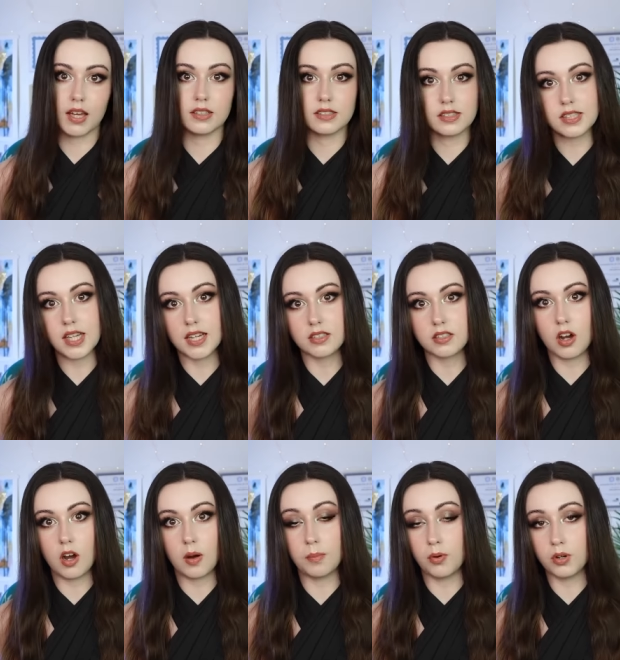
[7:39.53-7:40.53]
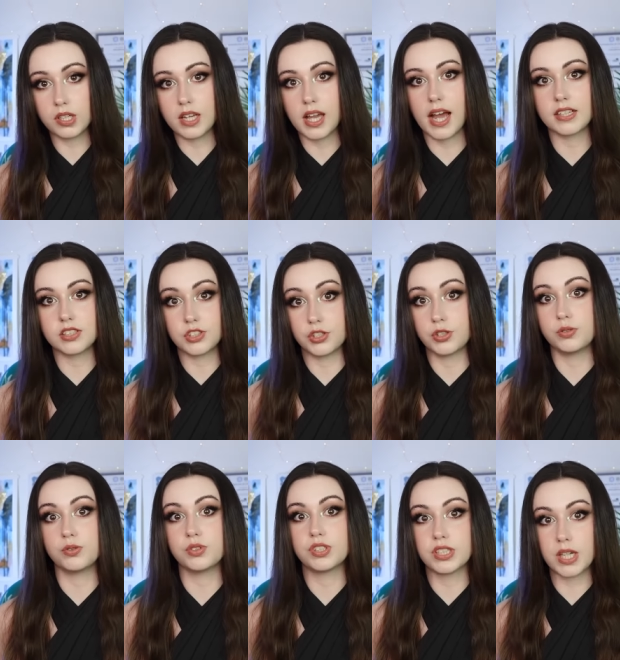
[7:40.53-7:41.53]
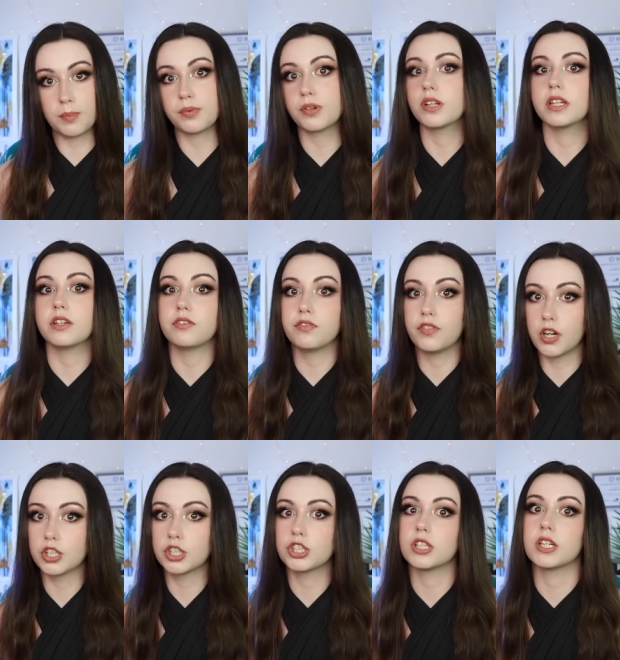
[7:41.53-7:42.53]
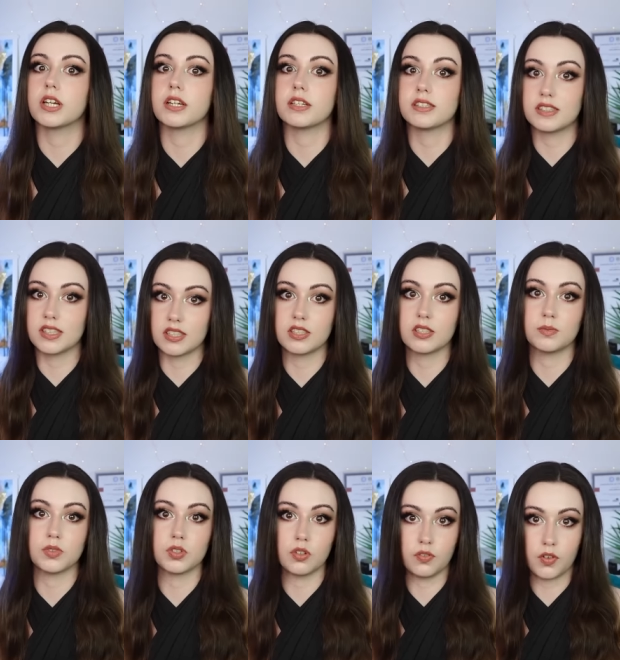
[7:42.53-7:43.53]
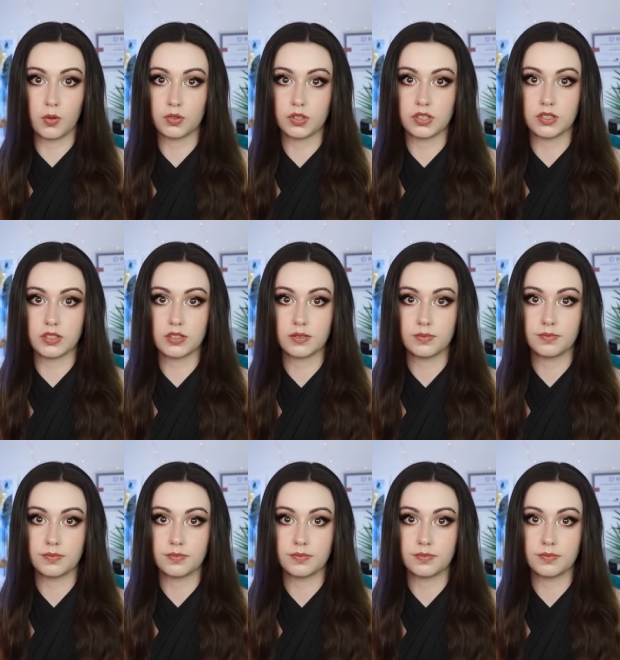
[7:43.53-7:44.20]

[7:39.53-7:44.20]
Instead, our body has two separately functioning systems of alters.